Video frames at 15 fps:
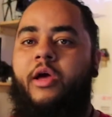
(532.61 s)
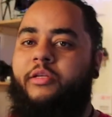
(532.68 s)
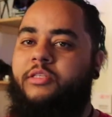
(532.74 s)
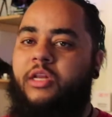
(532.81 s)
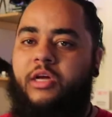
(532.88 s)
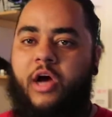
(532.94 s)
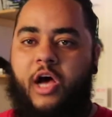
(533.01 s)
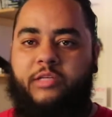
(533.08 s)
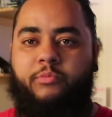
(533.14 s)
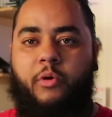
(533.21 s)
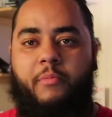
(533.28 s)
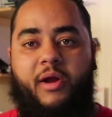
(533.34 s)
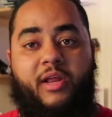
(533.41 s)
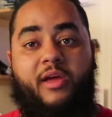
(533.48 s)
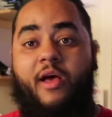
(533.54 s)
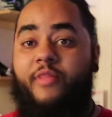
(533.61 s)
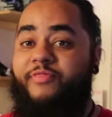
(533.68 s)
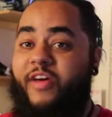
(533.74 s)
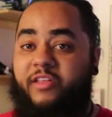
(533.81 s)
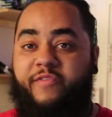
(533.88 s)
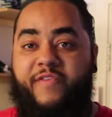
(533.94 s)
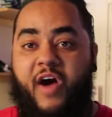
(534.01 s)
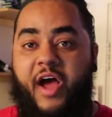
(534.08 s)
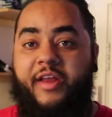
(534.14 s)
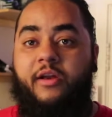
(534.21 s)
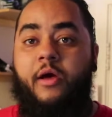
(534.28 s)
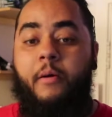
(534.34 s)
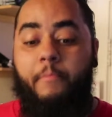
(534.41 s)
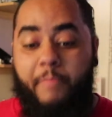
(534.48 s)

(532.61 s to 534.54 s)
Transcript: It's going to cost more money. That's fine.